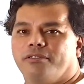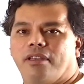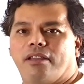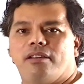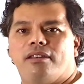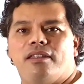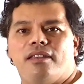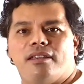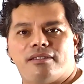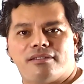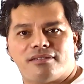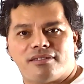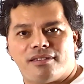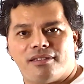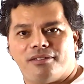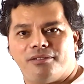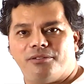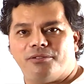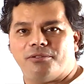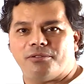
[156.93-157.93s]
techniques
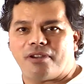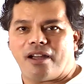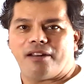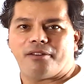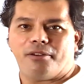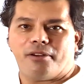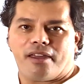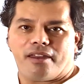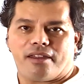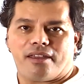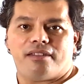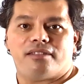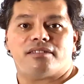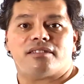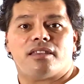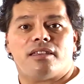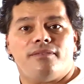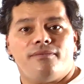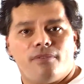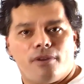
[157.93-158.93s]
to calculate its
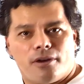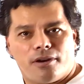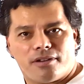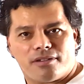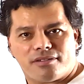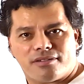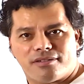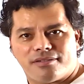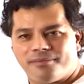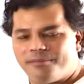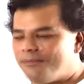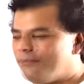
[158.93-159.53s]
inverse.